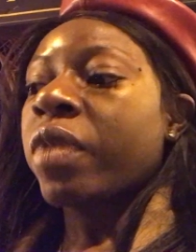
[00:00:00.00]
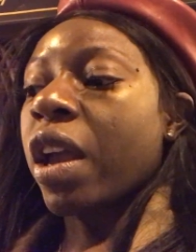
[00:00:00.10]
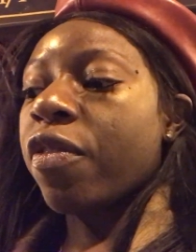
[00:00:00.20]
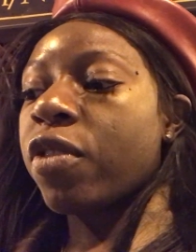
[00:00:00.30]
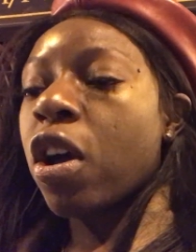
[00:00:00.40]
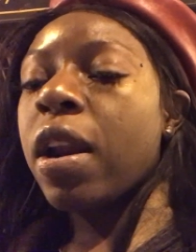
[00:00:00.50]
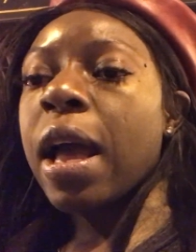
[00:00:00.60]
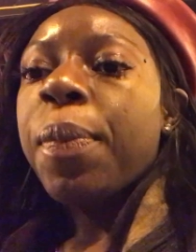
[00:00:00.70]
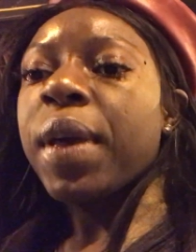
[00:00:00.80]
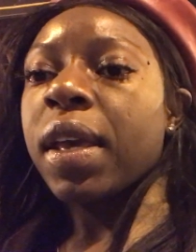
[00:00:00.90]
If not,
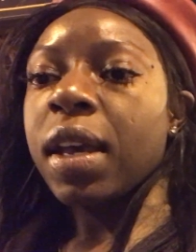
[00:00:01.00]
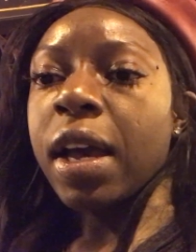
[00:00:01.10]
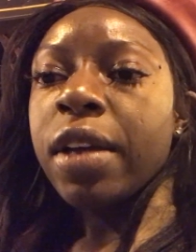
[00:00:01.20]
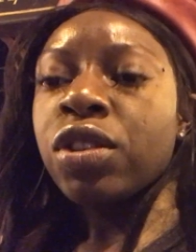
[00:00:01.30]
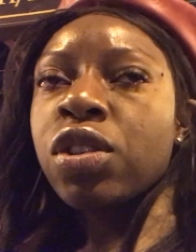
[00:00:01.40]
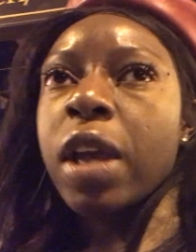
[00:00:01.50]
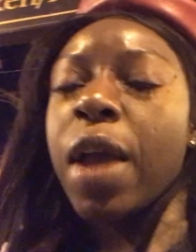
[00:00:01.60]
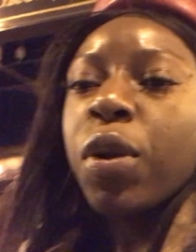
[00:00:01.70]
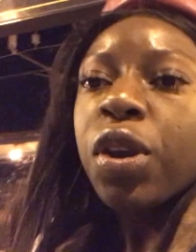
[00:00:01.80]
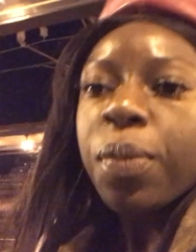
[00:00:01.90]
I pay cash.
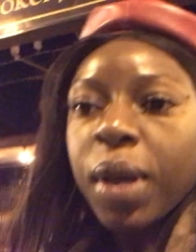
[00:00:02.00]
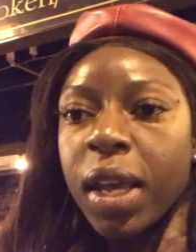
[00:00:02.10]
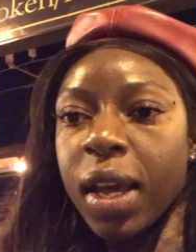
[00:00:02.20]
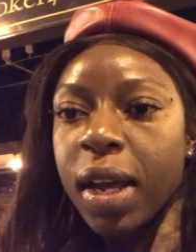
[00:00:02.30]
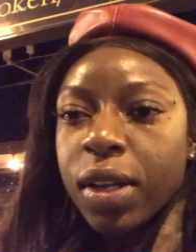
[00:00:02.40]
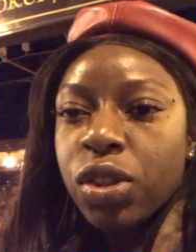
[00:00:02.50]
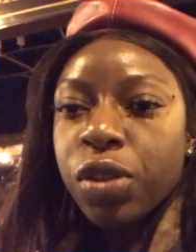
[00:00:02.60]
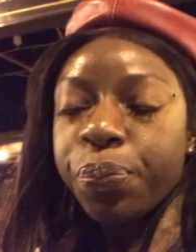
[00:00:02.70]
And then you pay cash,